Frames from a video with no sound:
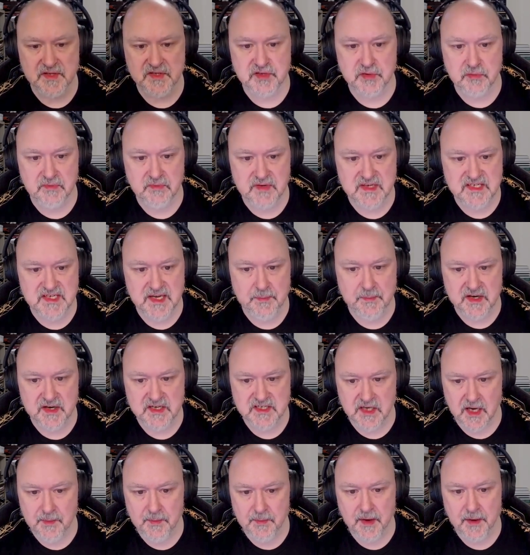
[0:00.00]
to restart my
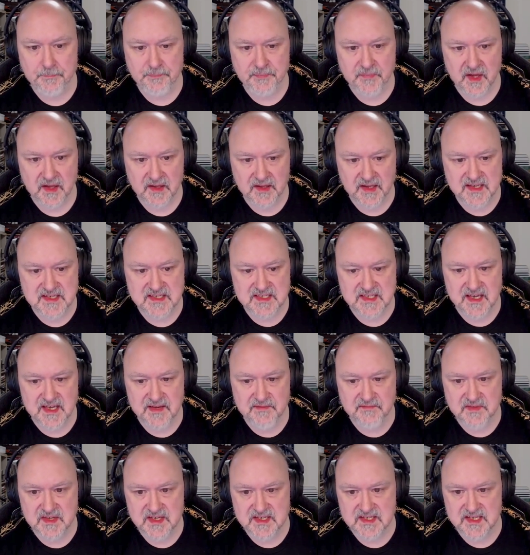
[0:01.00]
timer. Let's
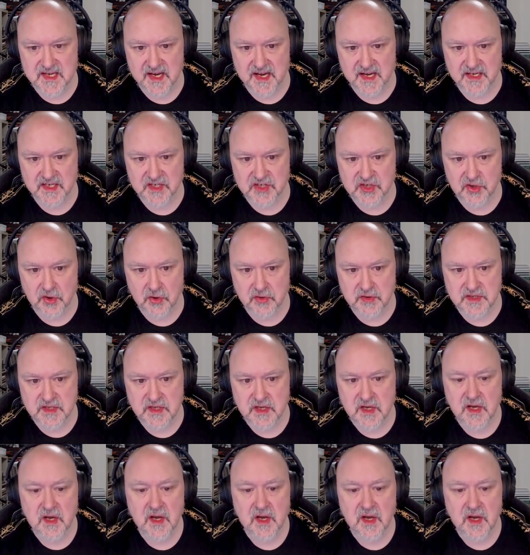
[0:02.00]
give this a shot.